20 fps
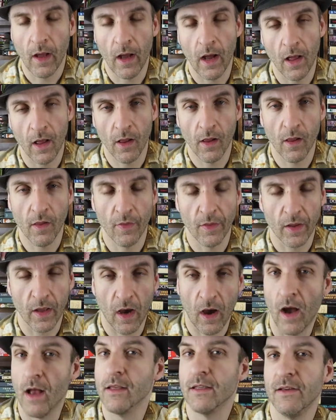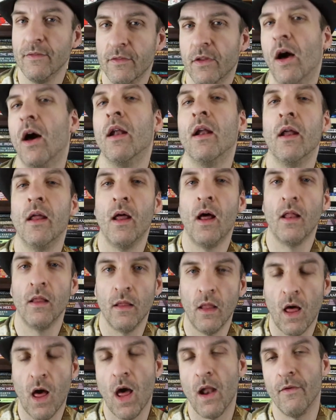uh, the gods have done a
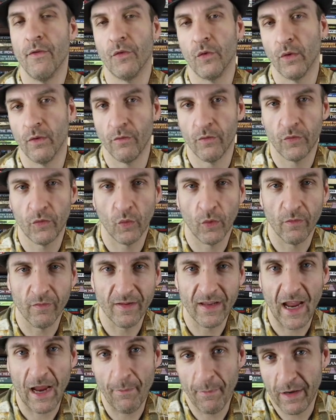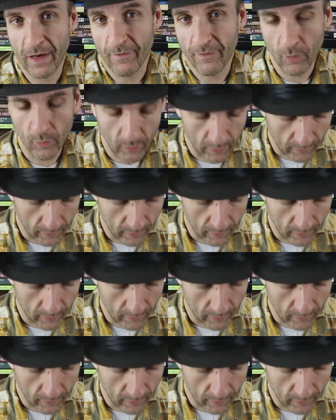lot of sort of sort of gaming, if you